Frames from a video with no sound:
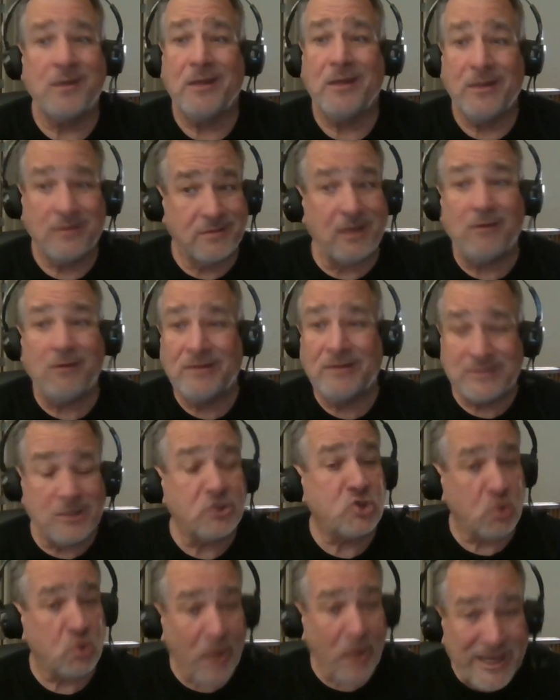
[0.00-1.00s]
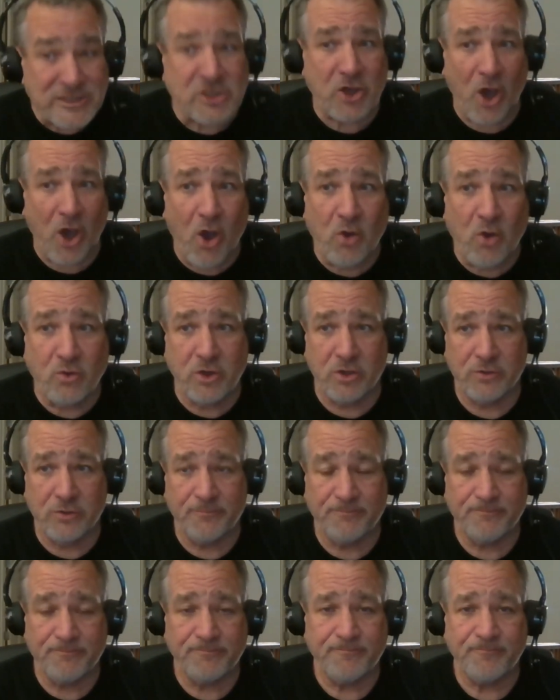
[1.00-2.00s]
There is a dress code.
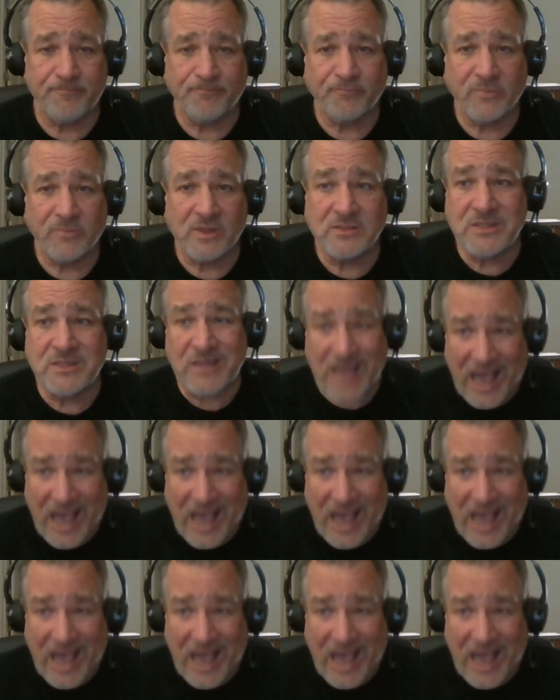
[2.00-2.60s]
She